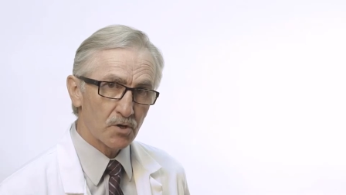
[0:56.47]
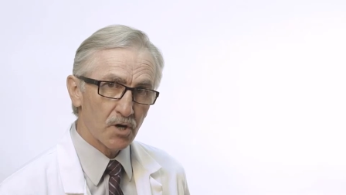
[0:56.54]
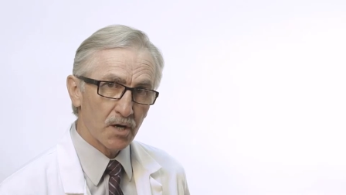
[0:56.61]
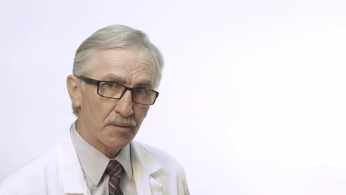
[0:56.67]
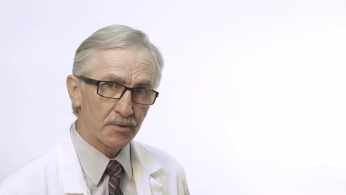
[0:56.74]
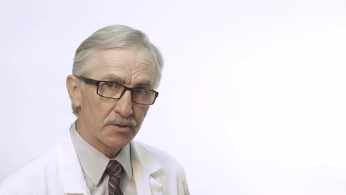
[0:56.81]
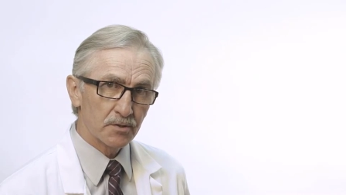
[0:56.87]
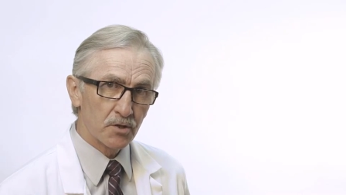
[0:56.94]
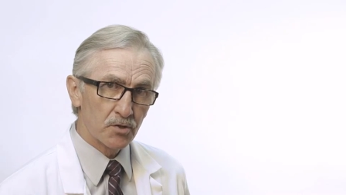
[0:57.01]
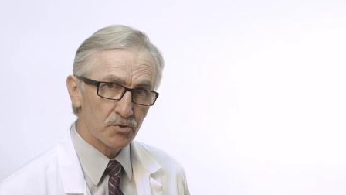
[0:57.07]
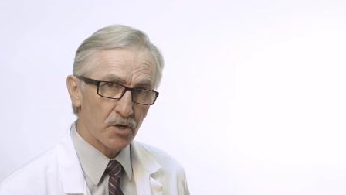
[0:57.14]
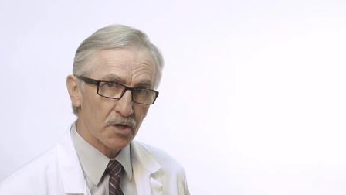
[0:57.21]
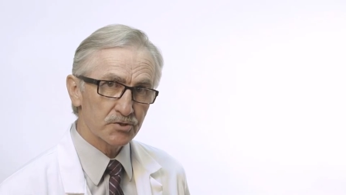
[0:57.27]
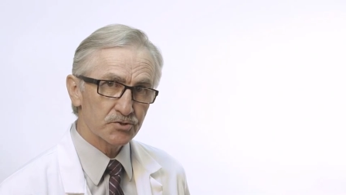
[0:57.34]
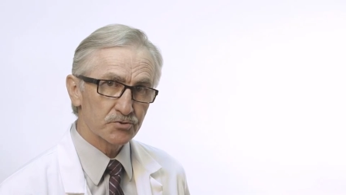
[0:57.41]
common
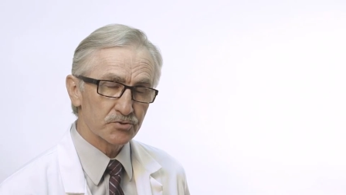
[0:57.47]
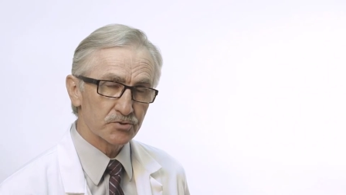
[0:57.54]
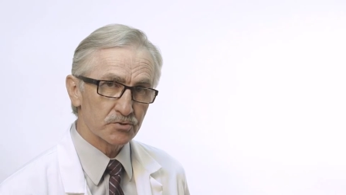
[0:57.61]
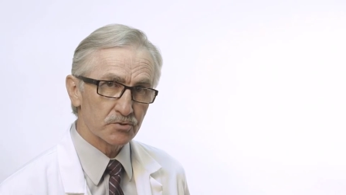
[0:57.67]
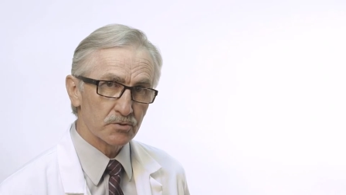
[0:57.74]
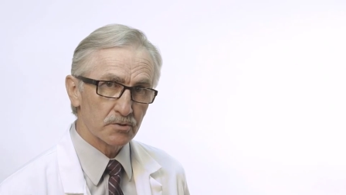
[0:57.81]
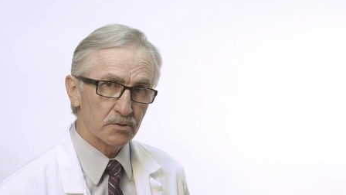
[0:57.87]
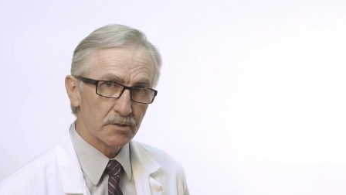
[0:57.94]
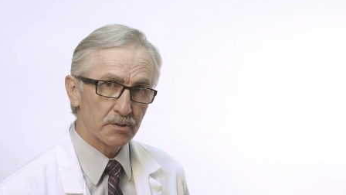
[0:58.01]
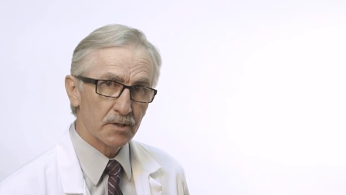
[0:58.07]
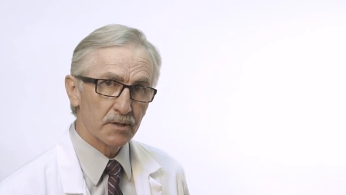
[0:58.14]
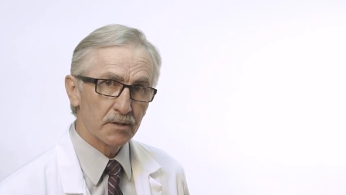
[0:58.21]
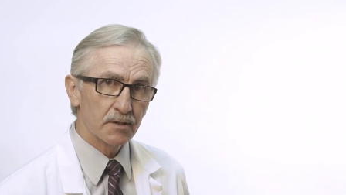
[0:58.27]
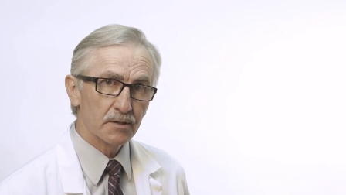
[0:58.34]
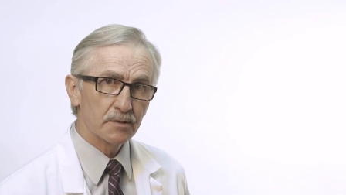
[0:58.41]
non-surgical
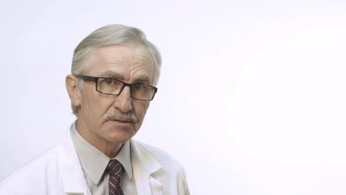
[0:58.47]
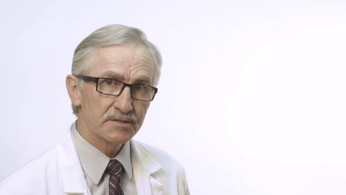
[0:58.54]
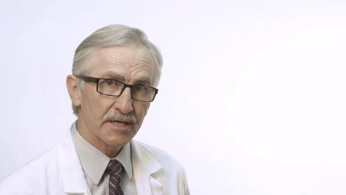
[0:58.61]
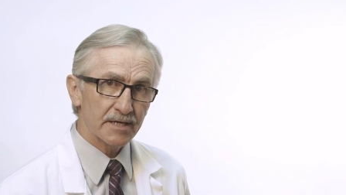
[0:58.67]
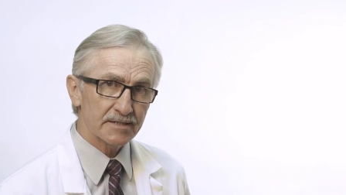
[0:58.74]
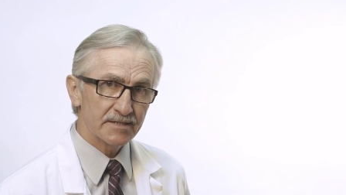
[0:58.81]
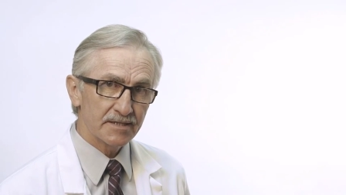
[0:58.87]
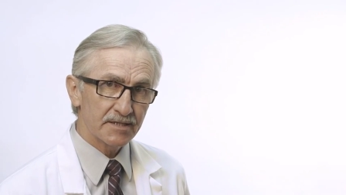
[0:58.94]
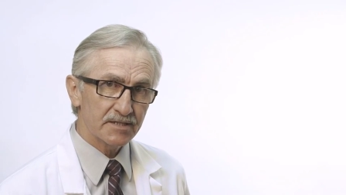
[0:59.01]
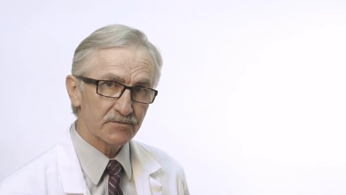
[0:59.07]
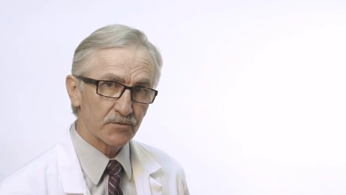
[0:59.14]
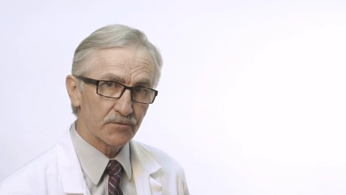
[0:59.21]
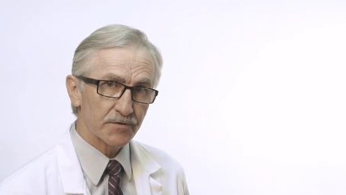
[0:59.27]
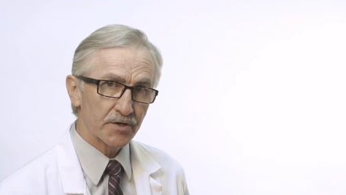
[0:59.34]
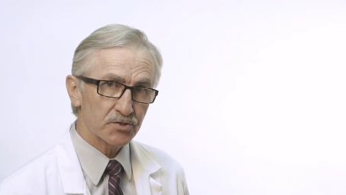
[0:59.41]
techniques
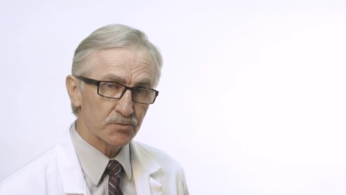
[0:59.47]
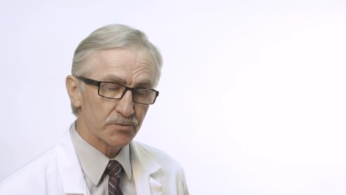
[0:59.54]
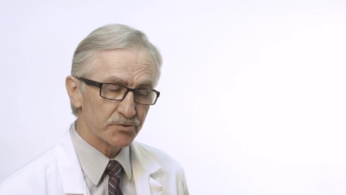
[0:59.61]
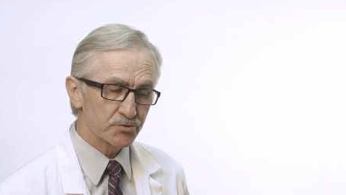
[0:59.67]
for facial